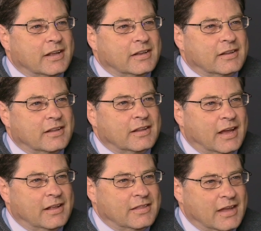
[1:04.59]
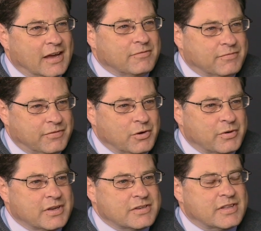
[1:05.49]
And that
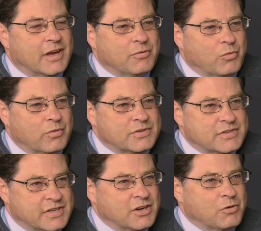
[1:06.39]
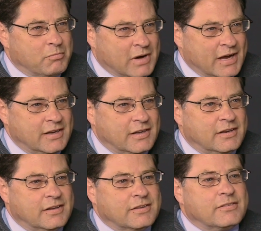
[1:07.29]
focus, that
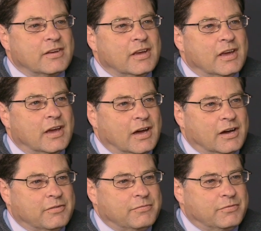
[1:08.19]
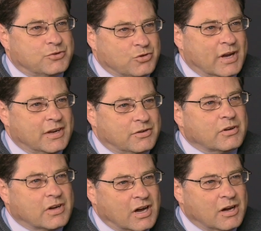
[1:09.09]
single-mindedness of trying to
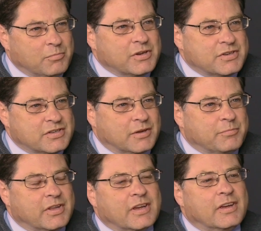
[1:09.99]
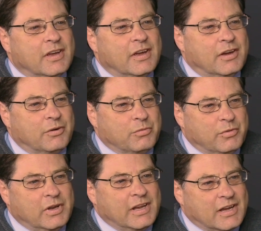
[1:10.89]
accomplish something
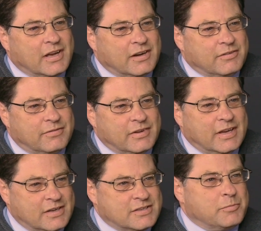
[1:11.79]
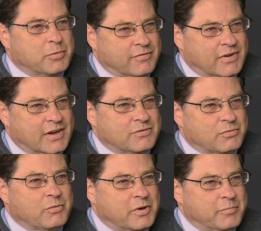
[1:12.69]
really kind of exemplifies
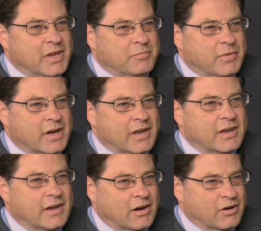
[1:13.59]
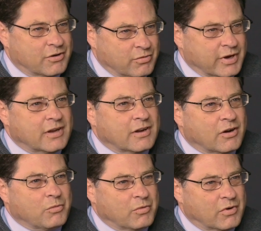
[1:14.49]
what we mean by our grit,
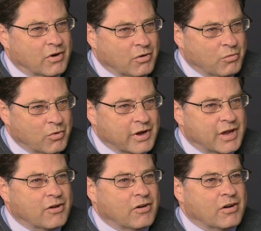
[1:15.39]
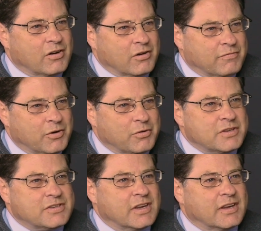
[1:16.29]
our working hard, our
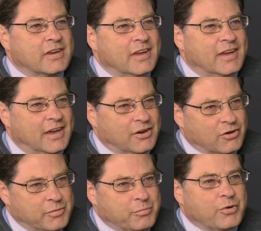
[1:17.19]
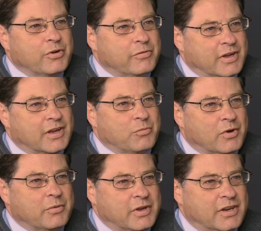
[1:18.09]
focusing, and our improving in
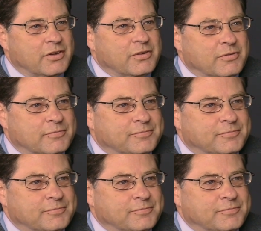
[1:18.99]
what we do.